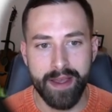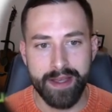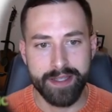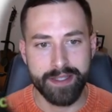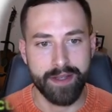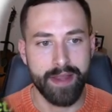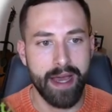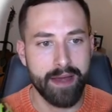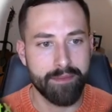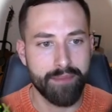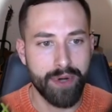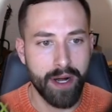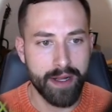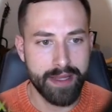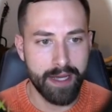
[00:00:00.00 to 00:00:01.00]
So that
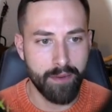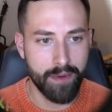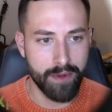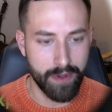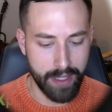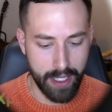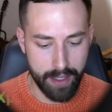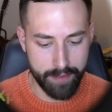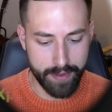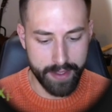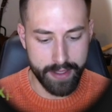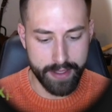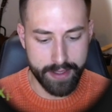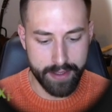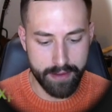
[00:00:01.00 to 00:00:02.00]
product that we'll look up
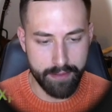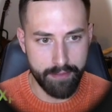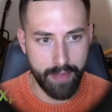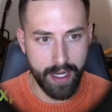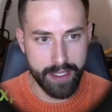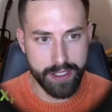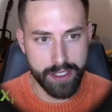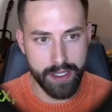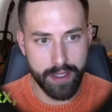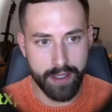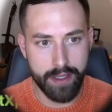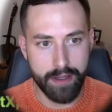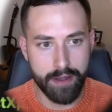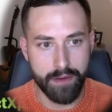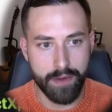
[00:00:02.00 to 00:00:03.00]
is
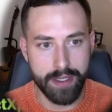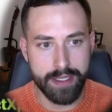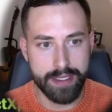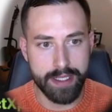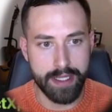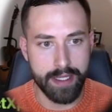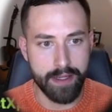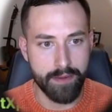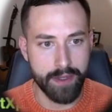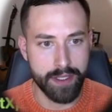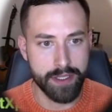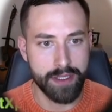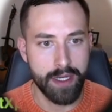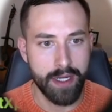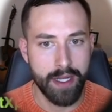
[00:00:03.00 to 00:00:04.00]
matcha green tea,
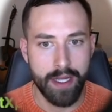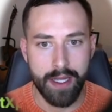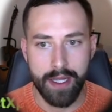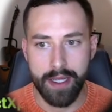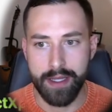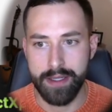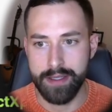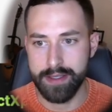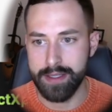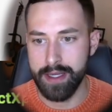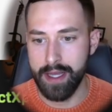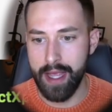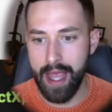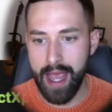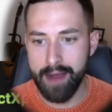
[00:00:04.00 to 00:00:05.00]
which is
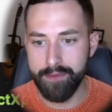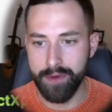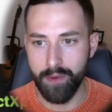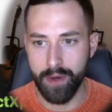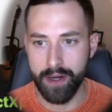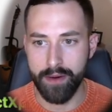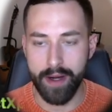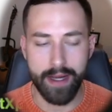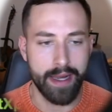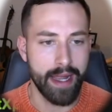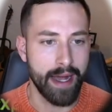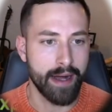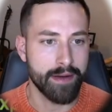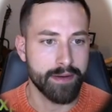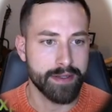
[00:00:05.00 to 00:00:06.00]
everywhere right
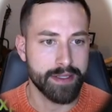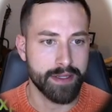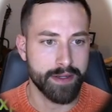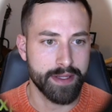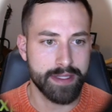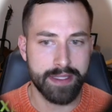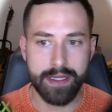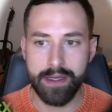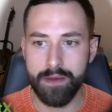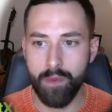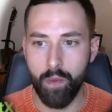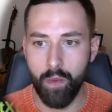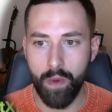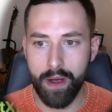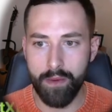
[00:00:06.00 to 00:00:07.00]
now. So let's see
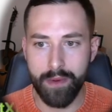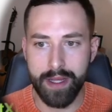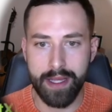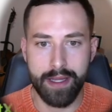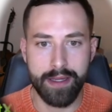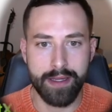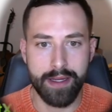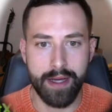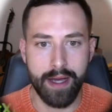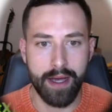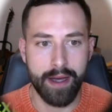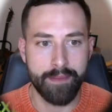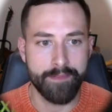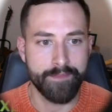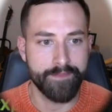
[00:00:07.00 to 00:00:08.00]
what we can
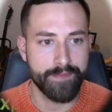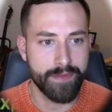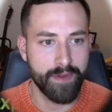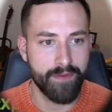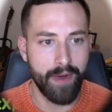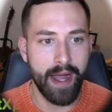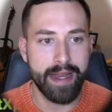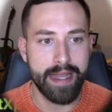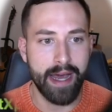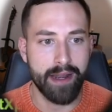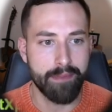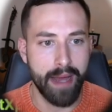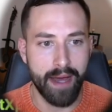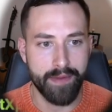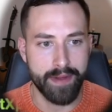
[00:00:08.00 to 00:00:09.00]
um, find out
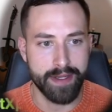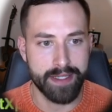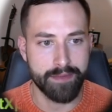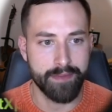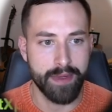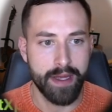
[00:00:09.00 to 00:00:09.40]
about this